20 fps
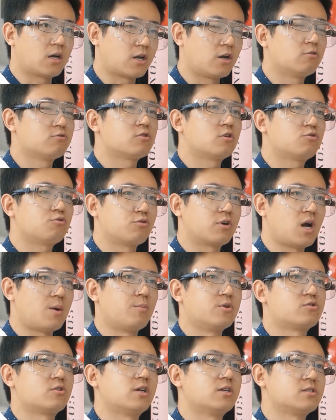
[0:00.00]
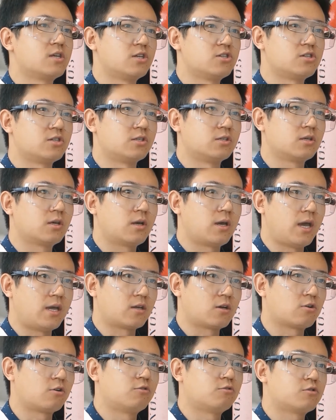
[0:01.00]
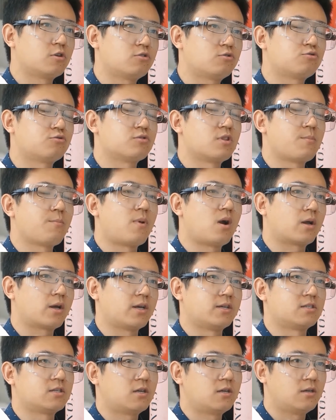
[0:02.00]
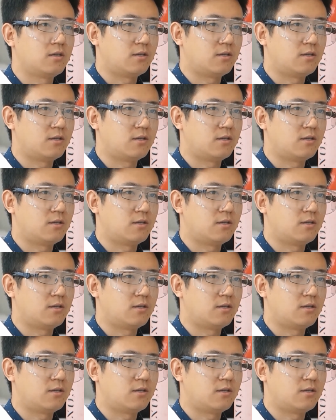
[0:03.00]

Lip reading: closer to commercialization and closer to the market.